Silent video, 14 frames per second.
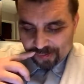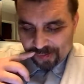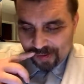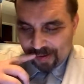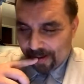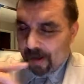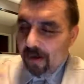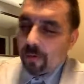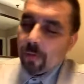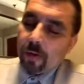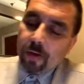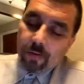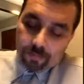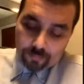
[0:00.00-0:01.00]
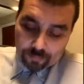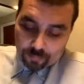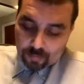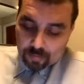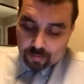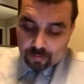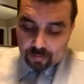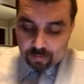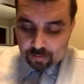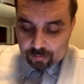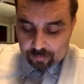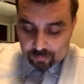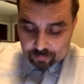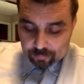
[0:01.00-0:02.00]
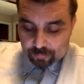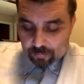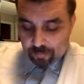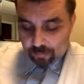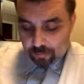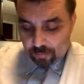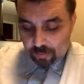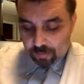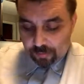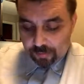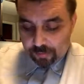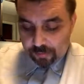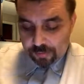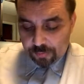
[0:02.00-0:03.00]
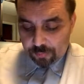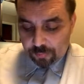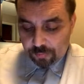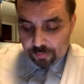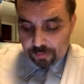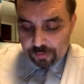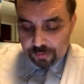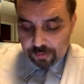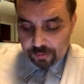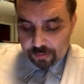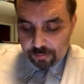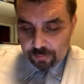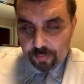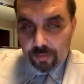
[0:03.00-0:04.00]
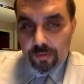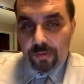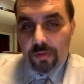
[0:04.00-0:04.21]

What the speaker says: Yeah. Well, we're all here to support each other, bro.